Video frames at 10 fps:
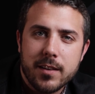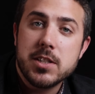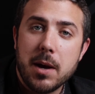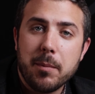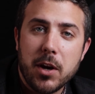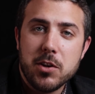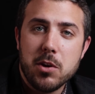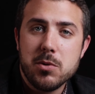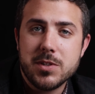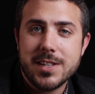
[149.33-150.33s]
Some good
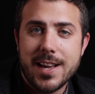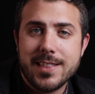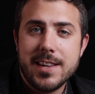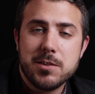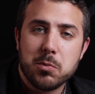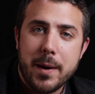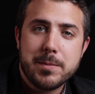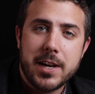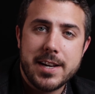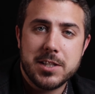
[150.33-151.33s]
news is that these
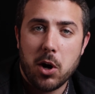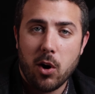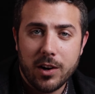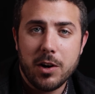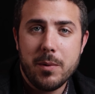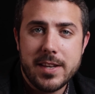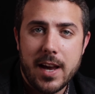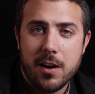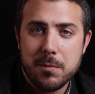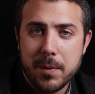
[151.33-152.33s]
websites are going
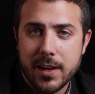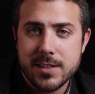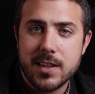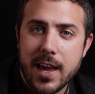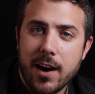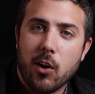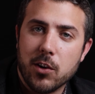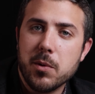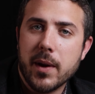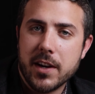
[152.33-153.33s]
down because they
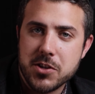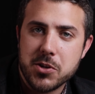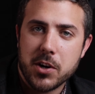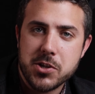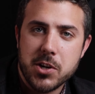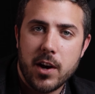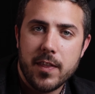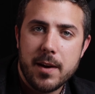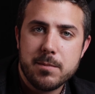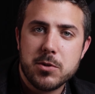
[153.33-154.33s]
are doing construction
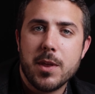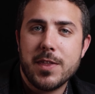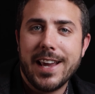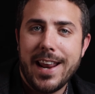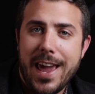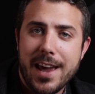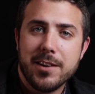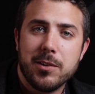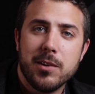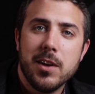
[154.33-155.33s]
on them so that they can
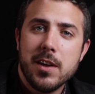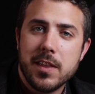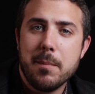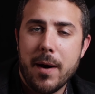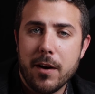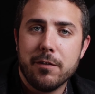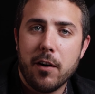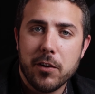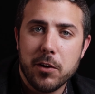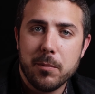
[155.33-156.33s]
handle the amount
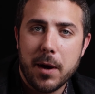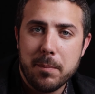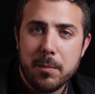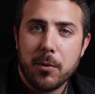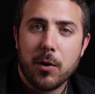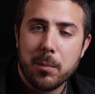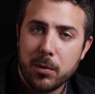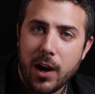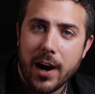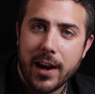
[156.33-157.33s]
of volume that people
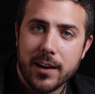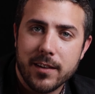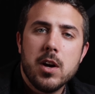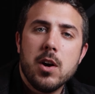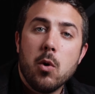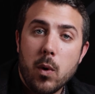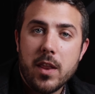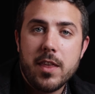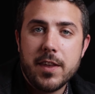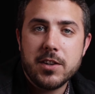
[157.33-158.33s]
are applying. One
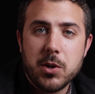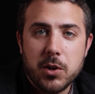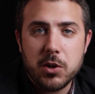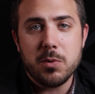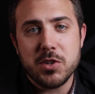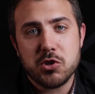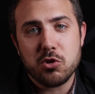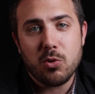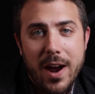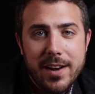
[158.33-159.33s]
of the things you can do is
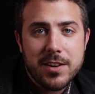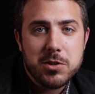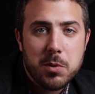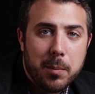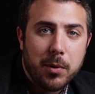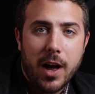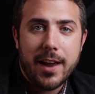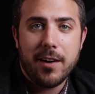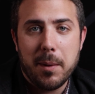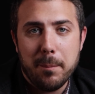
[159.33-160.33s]
try not to
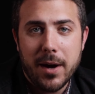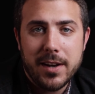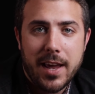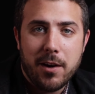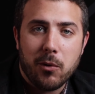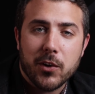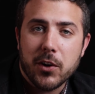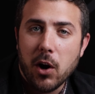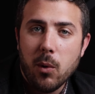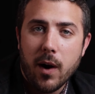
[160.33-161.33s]
apply on a Monday or
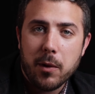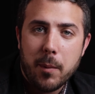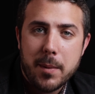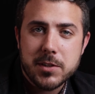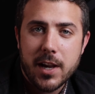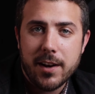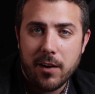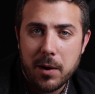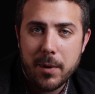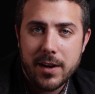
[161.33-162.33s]
go on the website
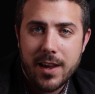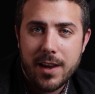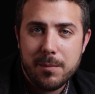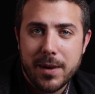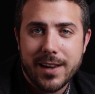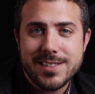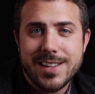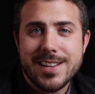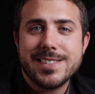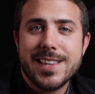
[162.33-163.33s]
on a Monday because
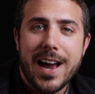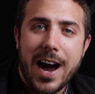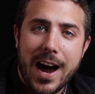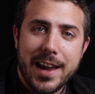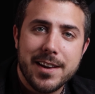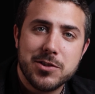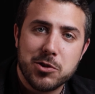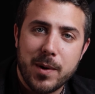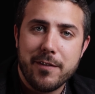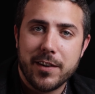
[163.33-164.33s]
it is the highest
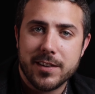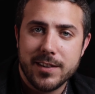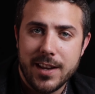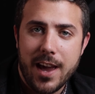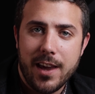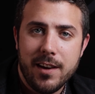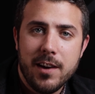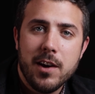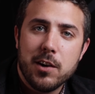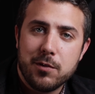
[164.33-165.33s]
trafficked day
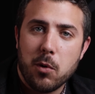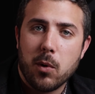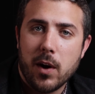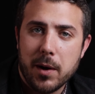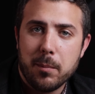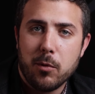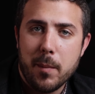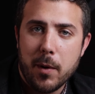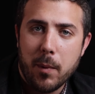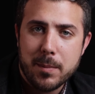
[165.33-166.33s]
for
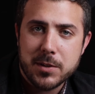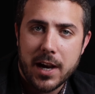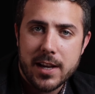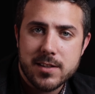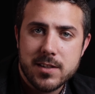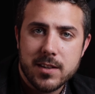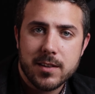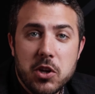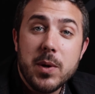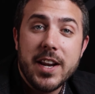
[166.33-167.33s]
unemployment websites.
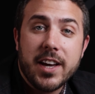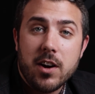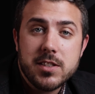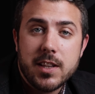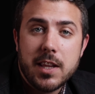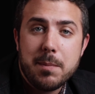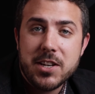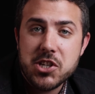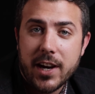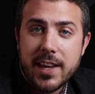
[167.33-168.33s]
You need to constantly be
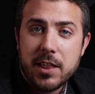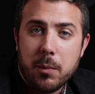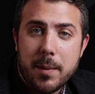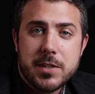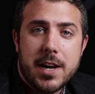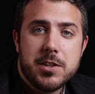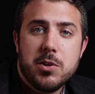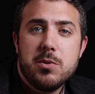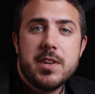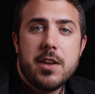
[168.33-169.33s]
checking the website
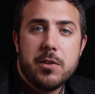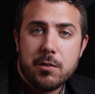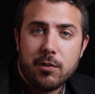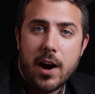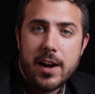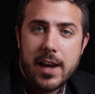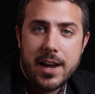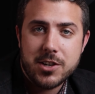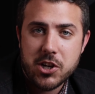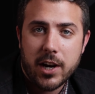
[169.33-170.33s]
Tuesday through Friday
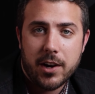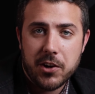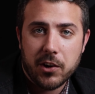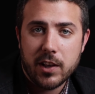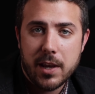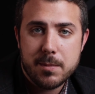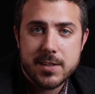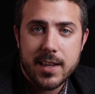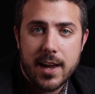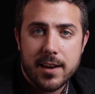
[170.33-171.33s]
and check on your
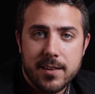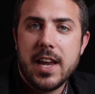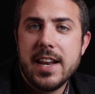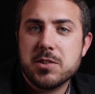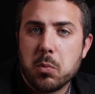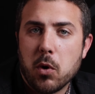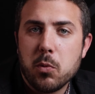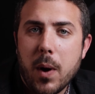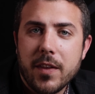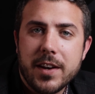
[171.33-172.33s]
claims then. It is
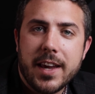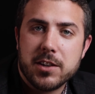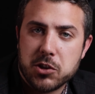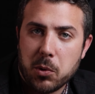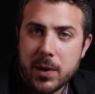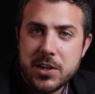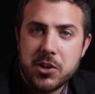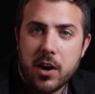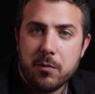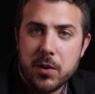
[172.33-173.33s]
worthwhile to take a
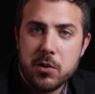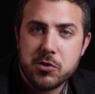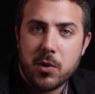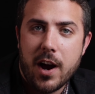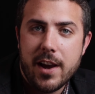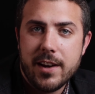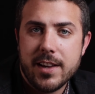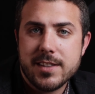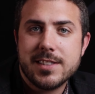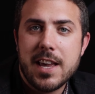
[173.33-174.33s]
screenshot of when you tried
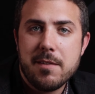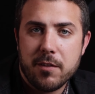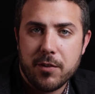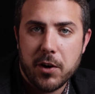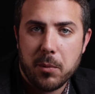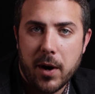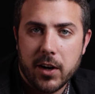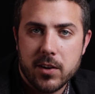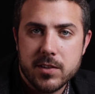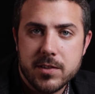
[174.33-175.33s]
and save it for your
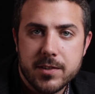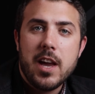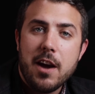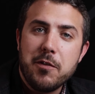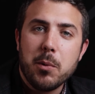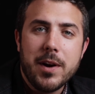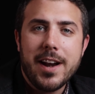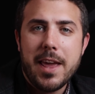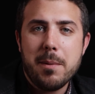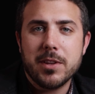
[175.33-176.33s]
records. If you were
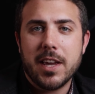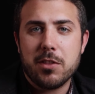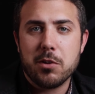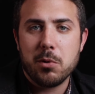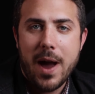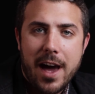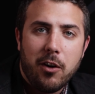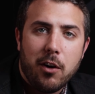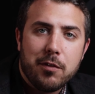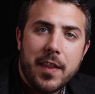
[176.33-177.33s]
not able to get through at
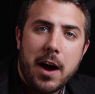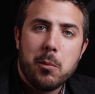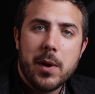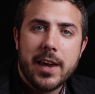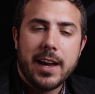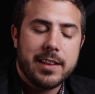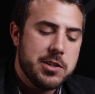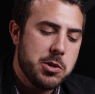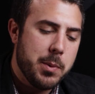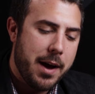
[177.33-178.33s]
all for that week, at
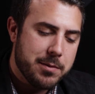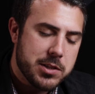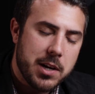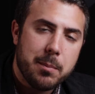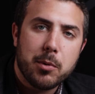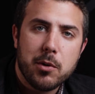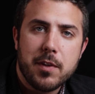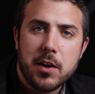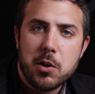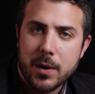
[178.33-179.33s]
least you would have some proof
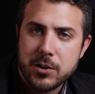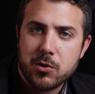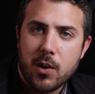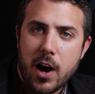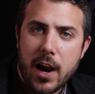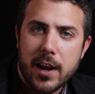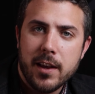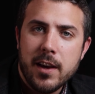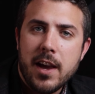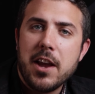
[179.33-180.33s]
that you had tried
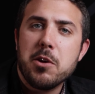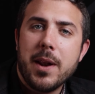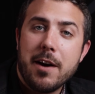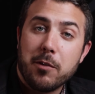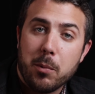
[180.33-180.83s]
and you would have a